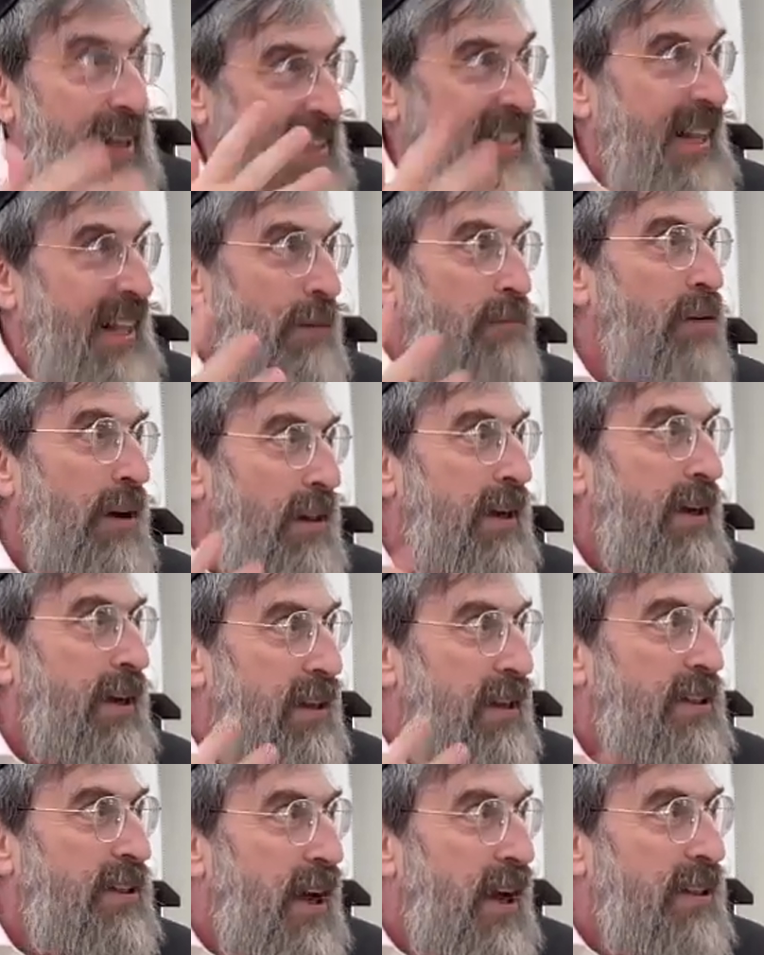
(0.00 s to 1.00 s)
It's not roy
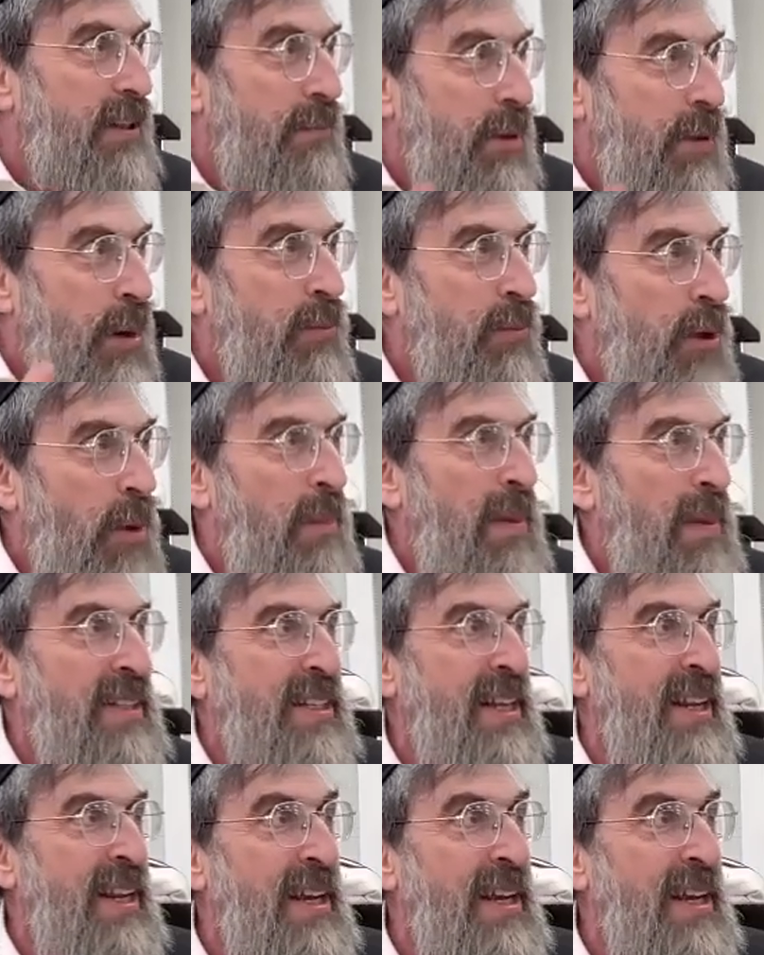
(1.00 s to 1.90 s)
lechilas adam. No, no man's